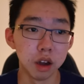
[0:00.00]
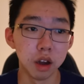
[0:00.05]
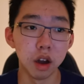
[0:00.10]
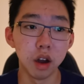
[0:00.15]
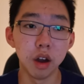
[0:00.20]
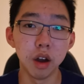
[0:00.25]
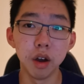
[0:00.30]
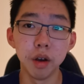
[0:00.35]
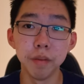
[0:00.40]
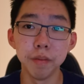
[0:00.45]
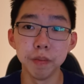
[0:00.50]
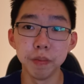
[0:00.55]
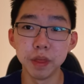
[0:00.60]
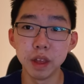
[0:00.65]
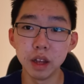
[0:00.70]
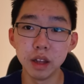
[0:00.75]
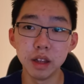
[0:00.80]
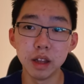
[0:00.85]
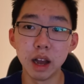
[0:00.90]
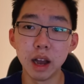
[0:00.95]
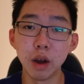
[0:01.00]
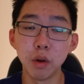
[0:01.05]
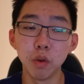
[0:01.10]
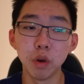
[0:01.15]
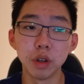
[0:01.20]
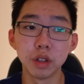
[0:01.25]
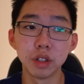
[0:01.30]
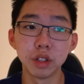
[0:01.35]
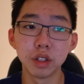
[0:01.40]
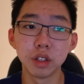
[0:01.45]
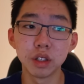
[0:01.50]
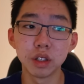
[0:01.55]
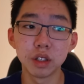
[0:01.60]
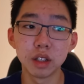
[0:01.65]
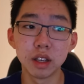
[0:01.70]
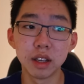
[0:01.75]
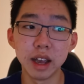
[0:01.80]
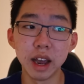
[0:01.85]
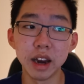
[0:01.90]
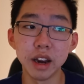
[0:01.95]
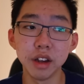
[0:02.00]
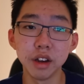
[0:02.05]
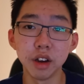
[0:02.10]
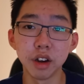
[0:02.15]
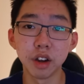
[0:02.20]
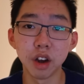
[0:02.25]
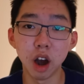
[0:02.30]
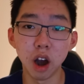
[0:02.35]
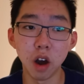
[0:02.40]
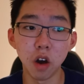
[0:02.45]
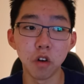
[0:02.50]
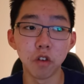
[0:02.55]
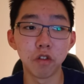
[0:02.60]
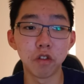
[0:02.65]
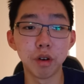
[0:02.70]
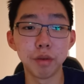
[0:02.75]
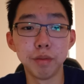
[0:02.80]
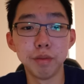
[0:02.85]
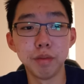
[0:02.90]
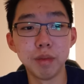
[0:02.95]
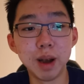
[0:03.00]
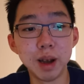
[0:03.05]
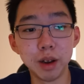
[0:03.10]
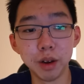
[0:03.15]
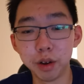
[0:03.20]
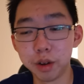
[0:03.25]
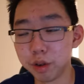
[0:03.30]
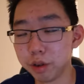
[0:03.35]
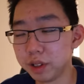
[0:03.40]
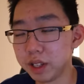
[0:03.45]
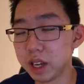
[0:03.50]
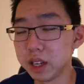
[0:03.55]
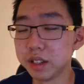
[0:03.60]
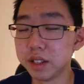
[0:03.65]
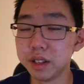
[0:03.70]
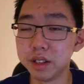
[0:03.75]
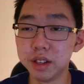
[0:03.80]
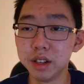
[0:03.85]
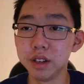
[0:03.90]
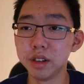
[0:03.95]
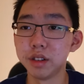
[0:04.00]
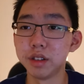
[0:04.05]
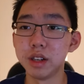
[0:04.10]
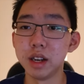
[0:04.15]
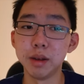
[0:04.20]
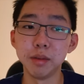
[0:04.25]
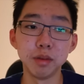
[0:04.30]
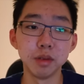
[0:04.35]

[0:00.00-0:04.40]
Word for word: Um, then I was getting a call from my local Tesla dealership.